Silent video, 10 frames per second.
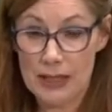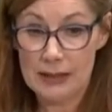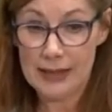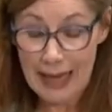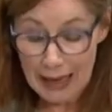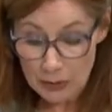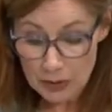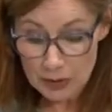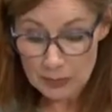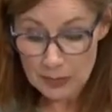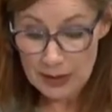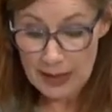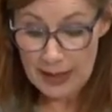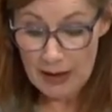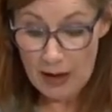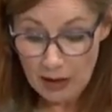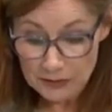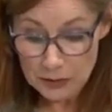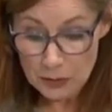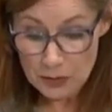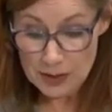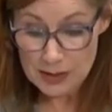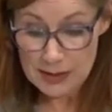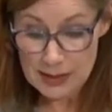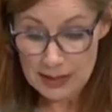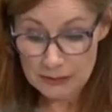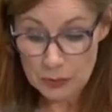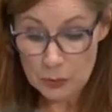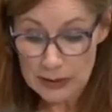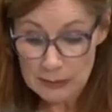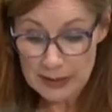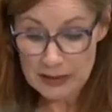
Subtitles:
the outcome of the course itself will be